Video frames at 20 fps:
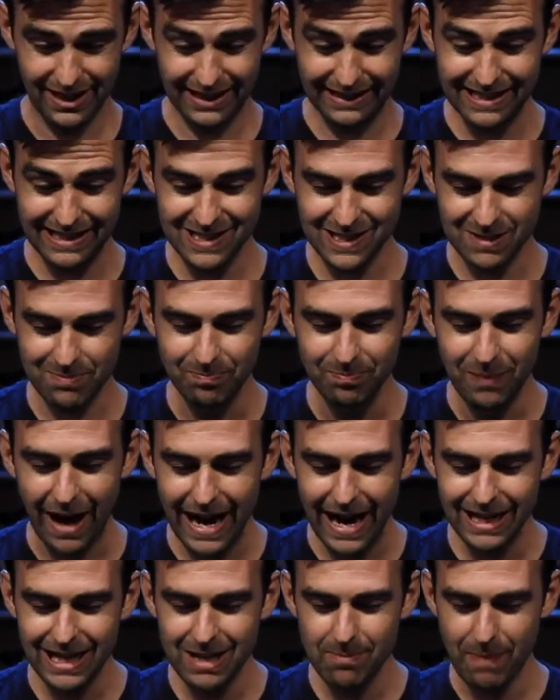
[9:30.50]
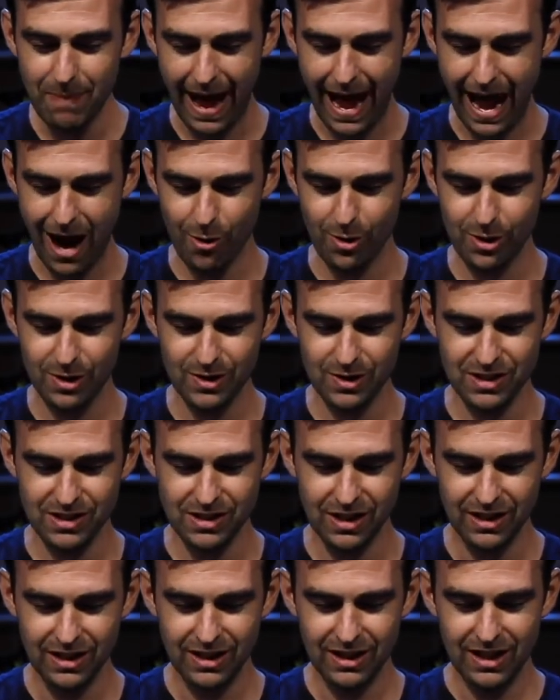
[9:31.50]
against mighty
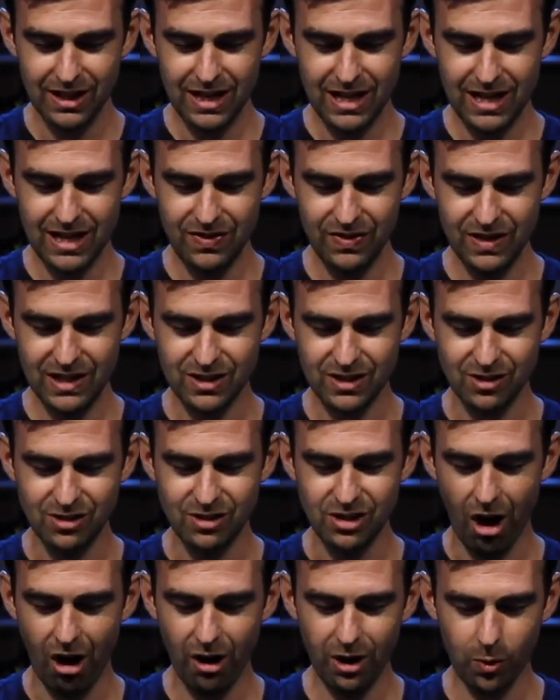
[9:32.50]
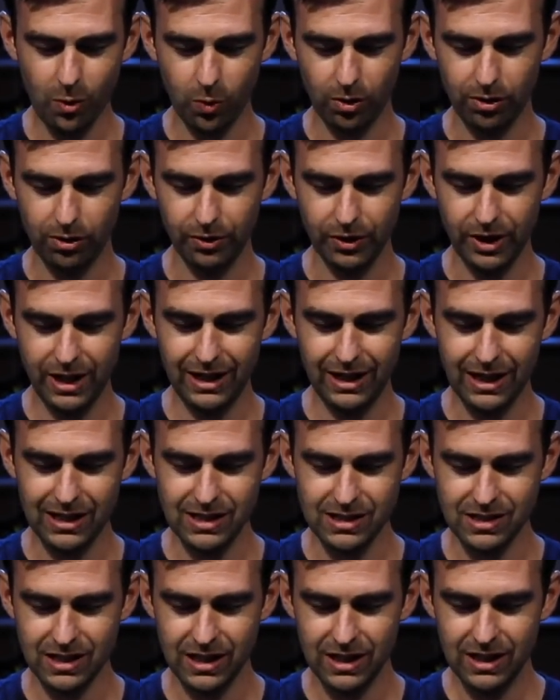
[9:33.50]
powers in this dark world,
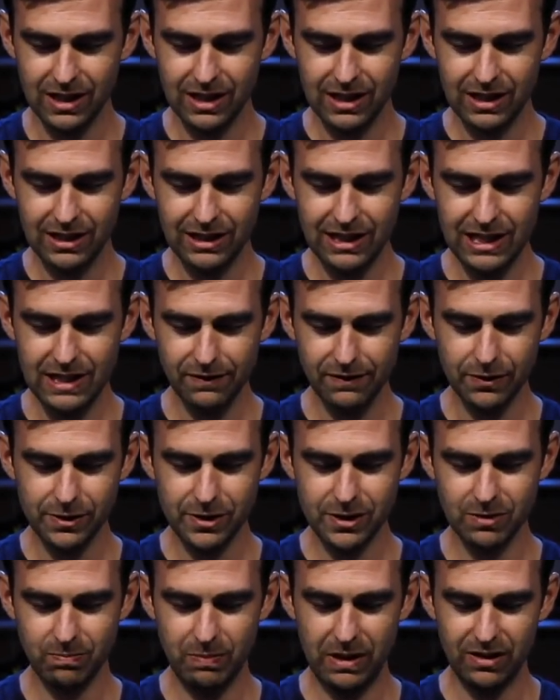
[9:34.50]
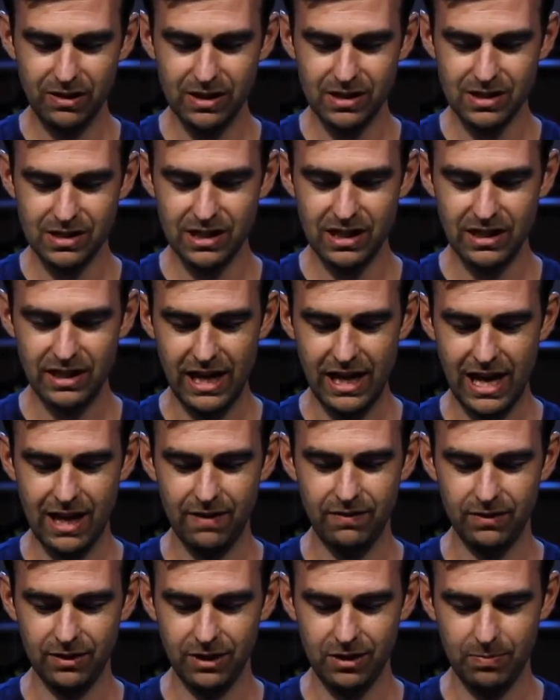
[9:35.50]
against evil spirits in the
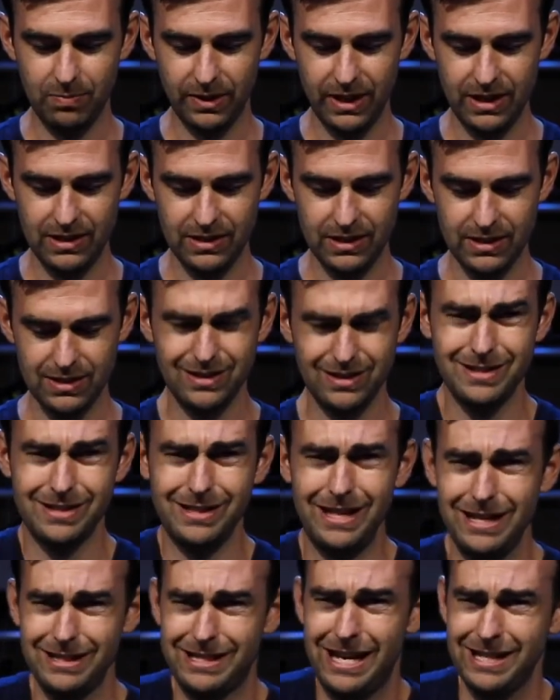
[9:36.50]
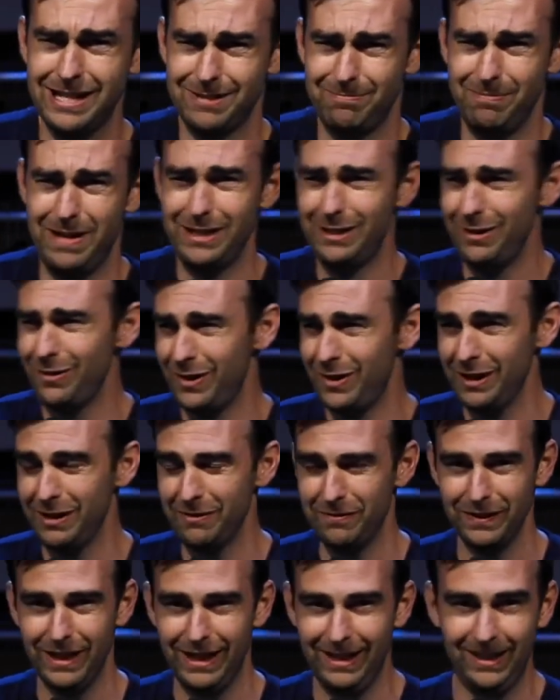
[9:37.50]
heavenly places." Doesn't that just make you think
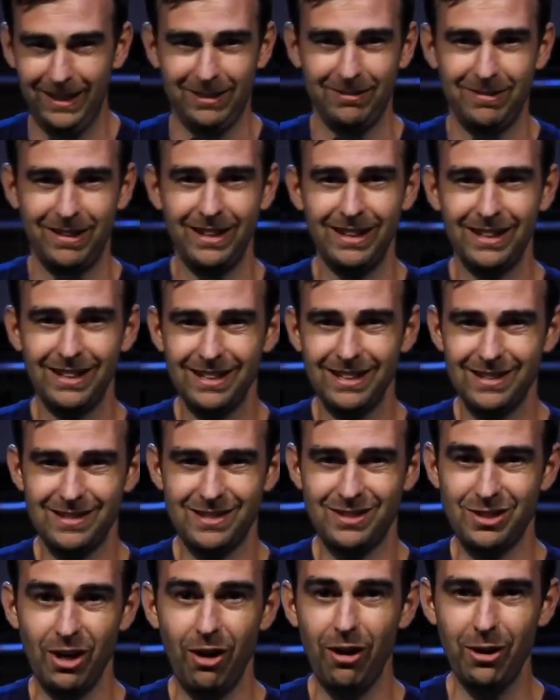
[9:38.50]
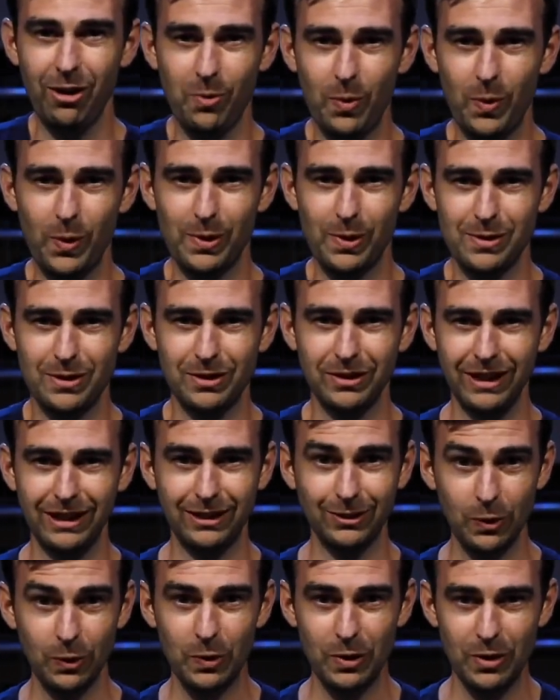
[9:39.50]
of like Star Wars or
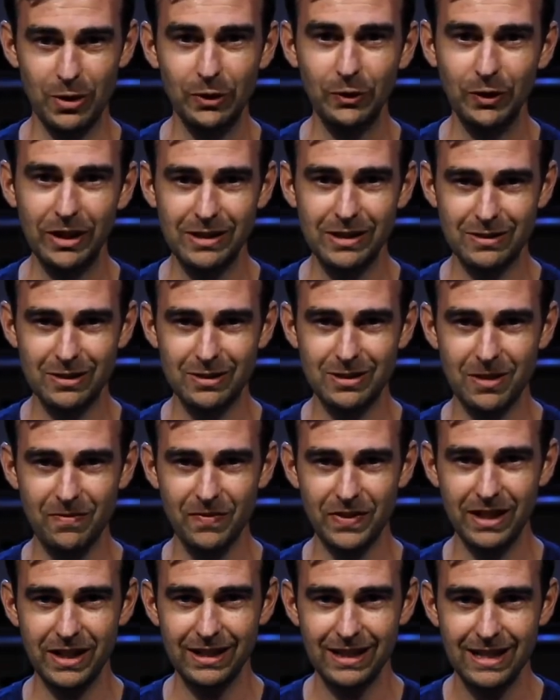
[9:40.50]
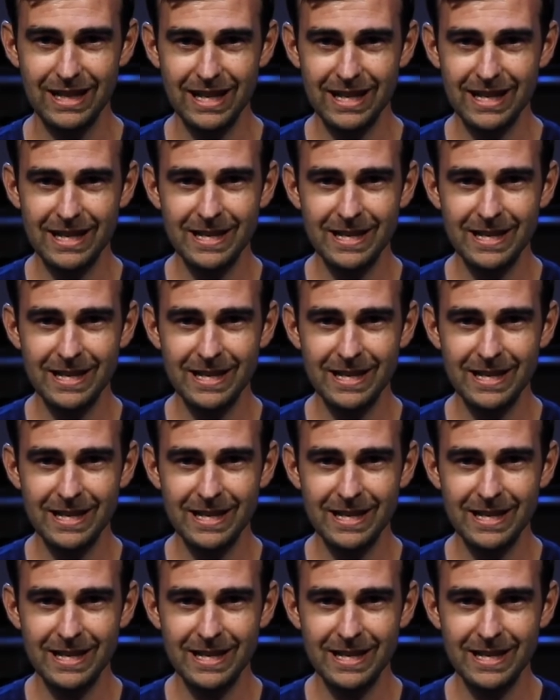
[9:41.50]
like Lord of the Rings or something?